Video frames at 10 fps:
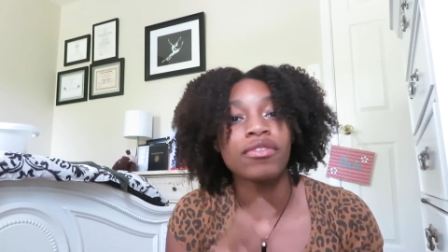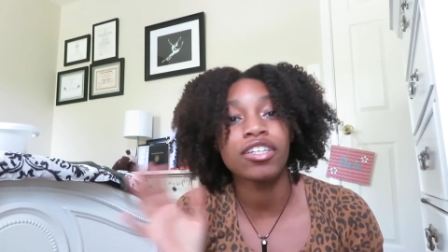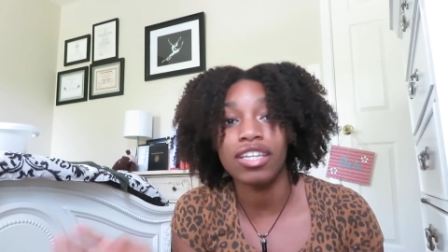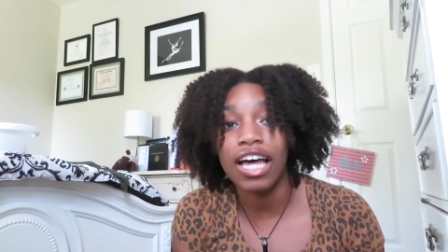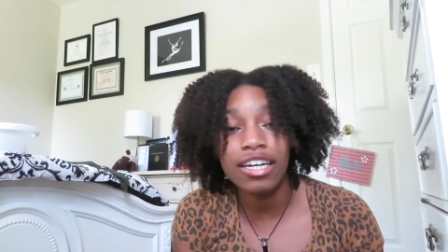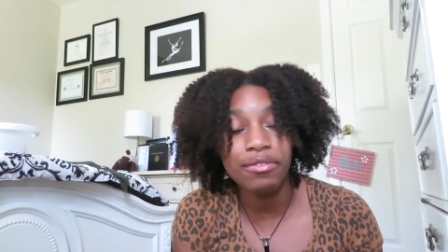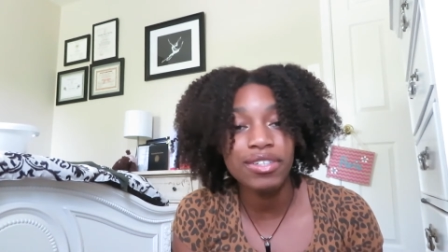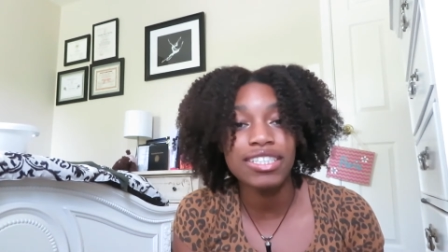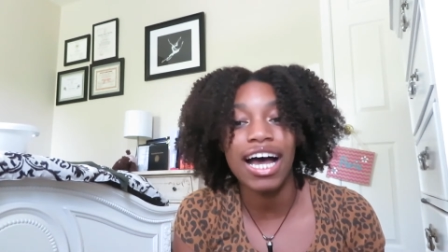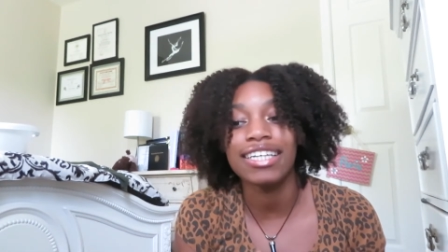There's a lot of
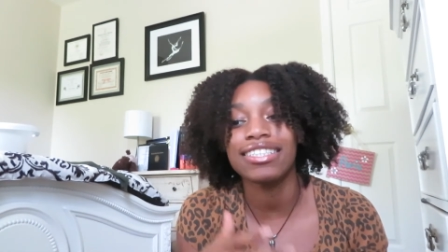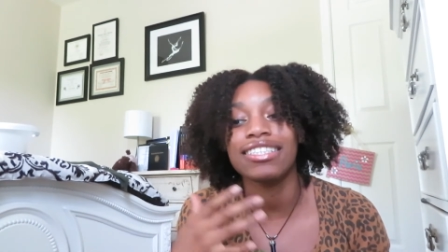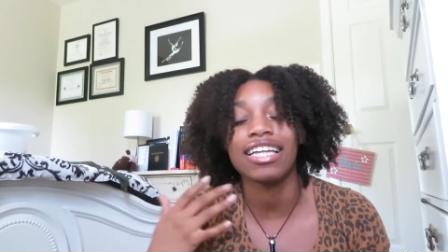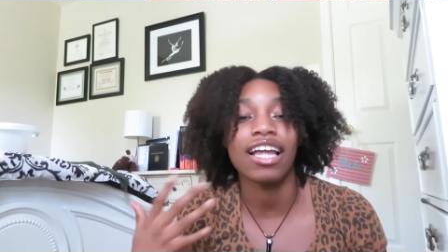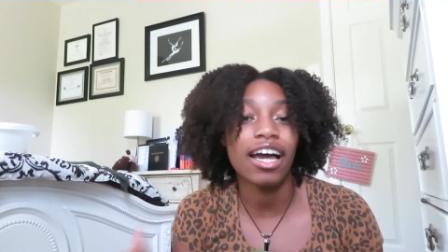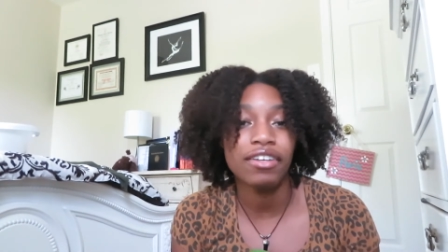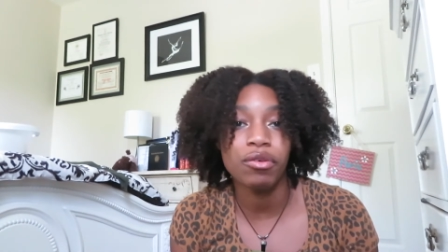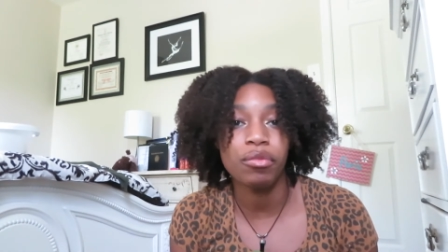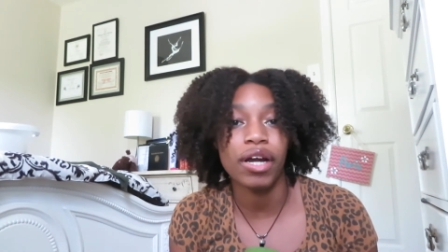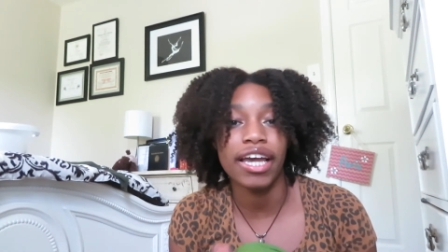different sizes, a lot of
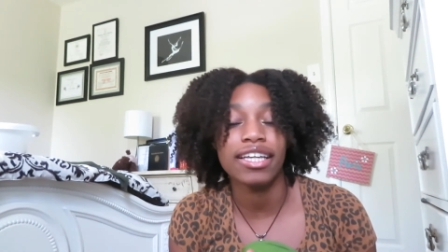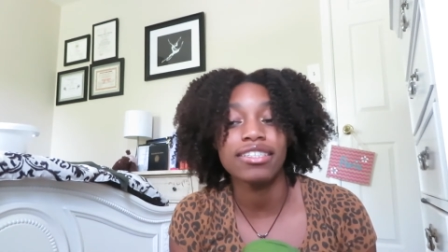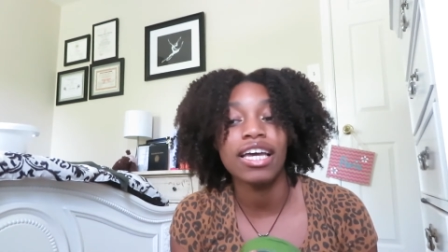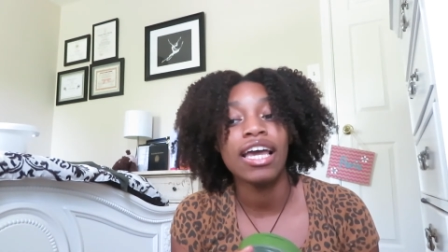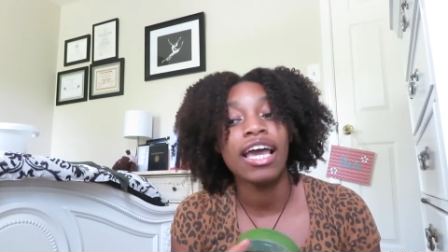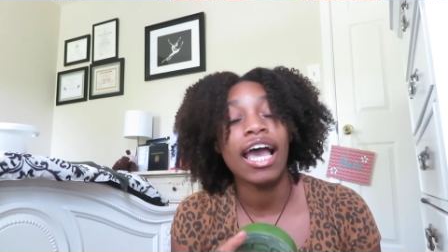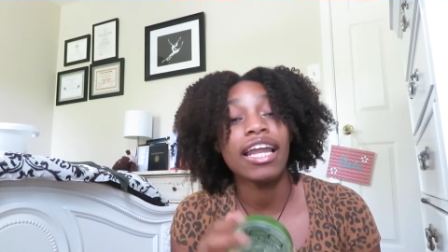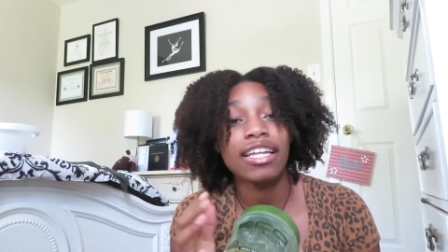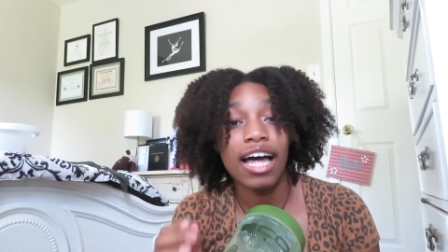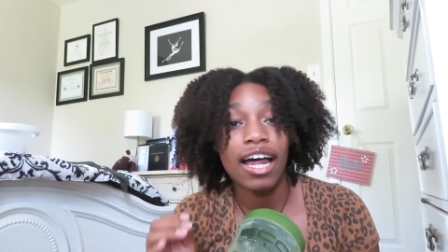different brands, and
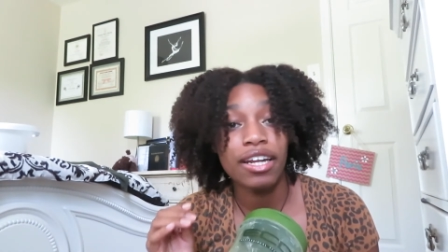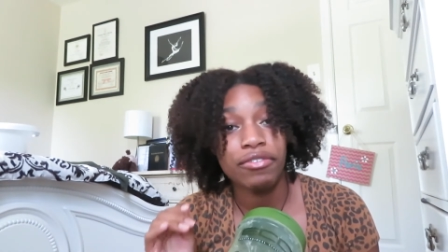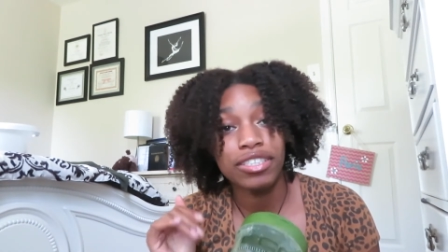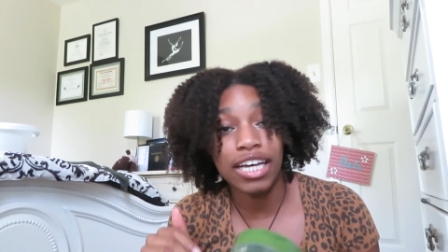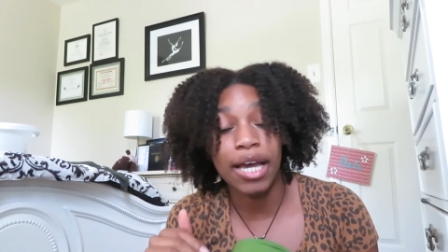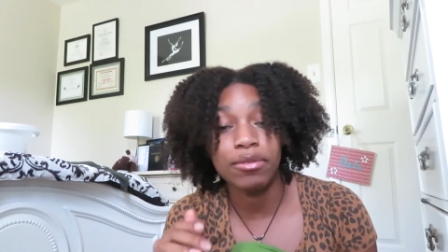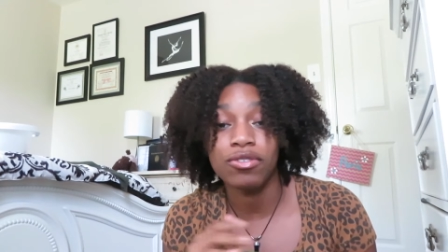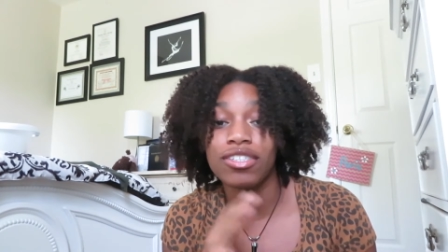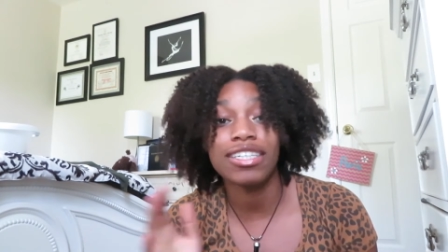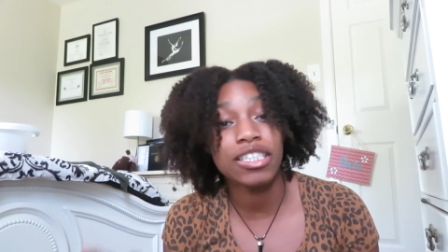a lot of different types. So
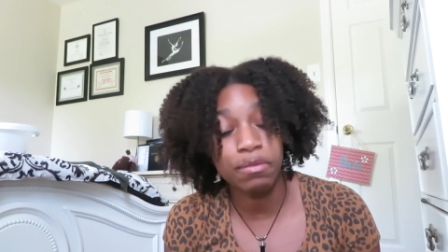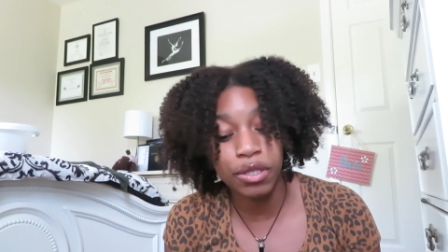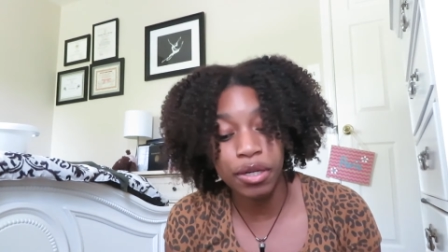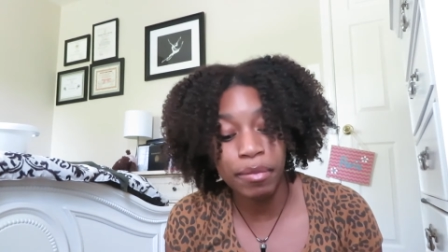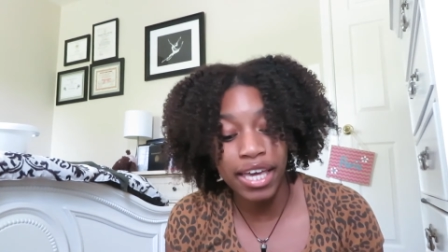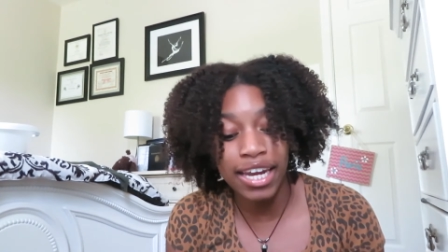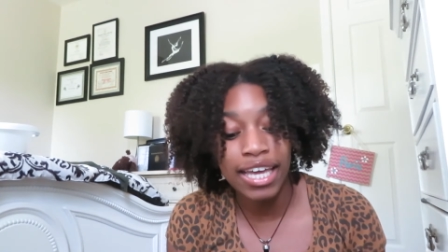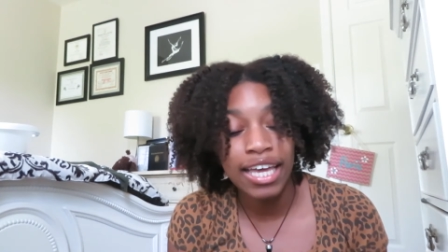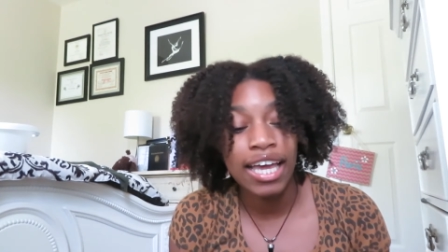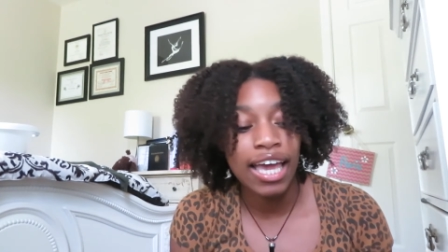just experiment,
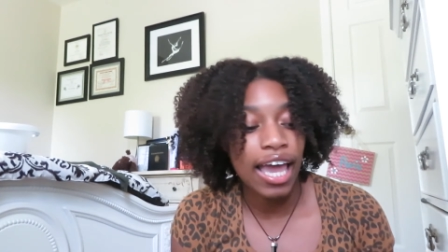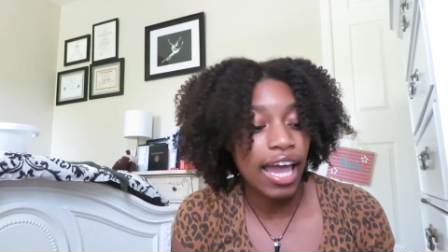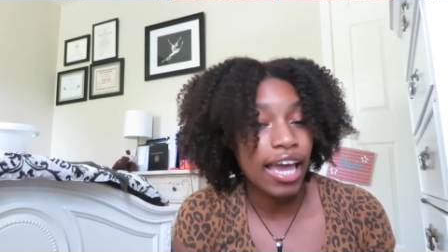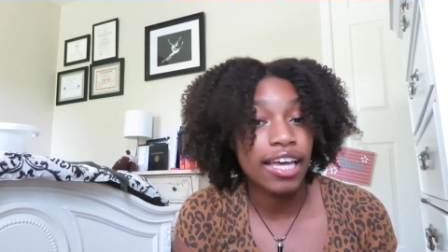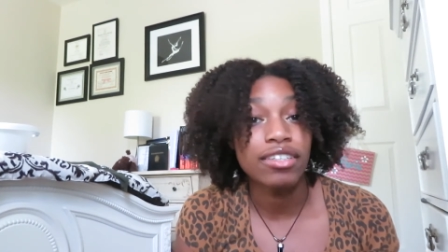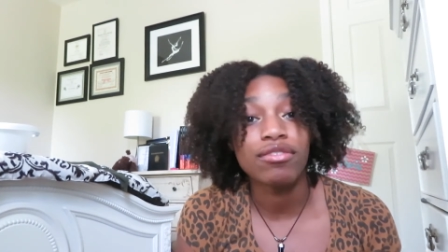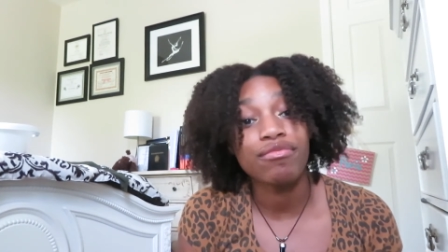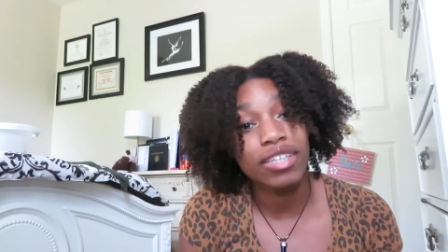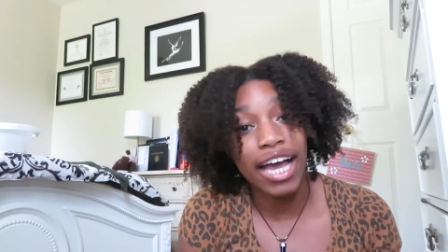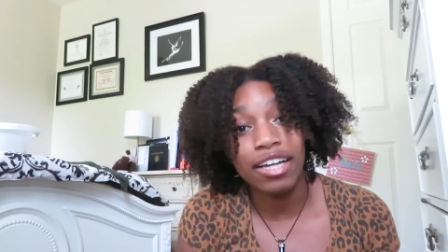and
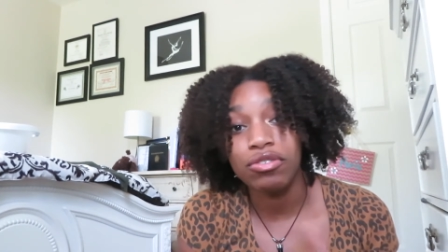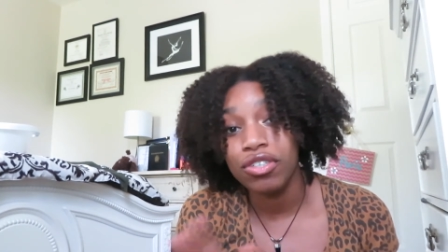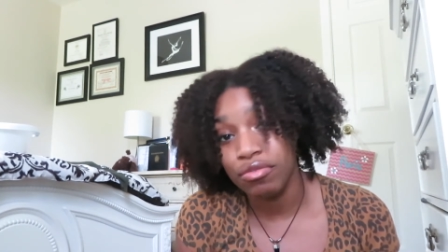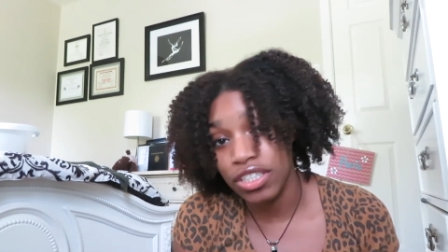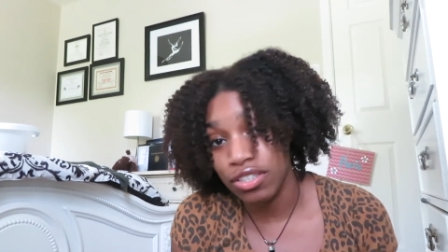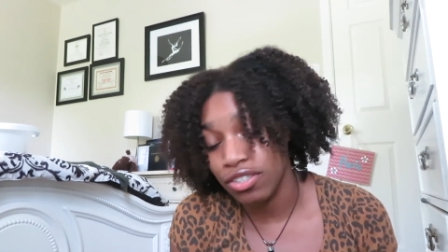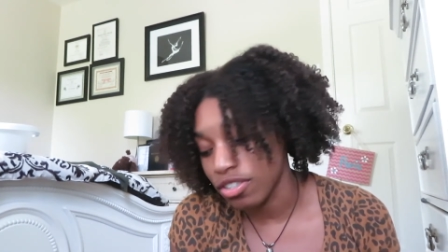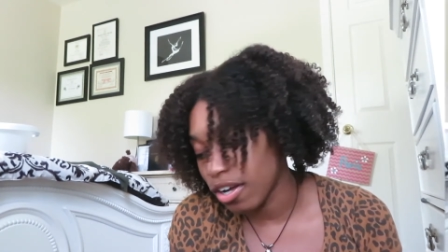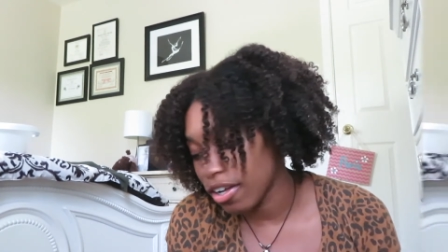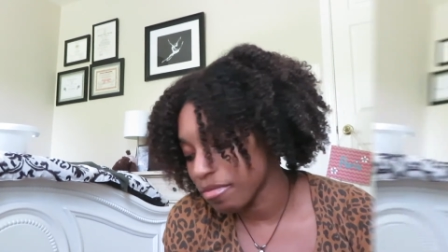yeah, do your research,
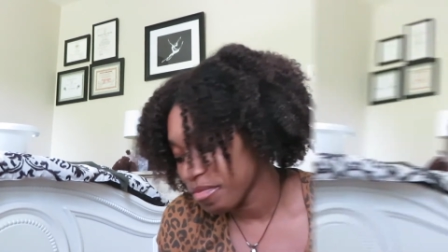y'all.